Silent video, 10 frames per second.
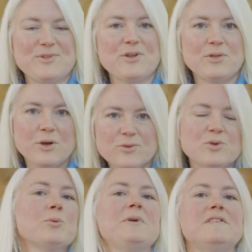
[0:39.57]
So those would
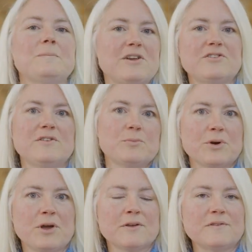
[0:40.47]
all be specialist
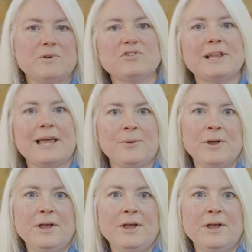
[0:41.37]
products which allow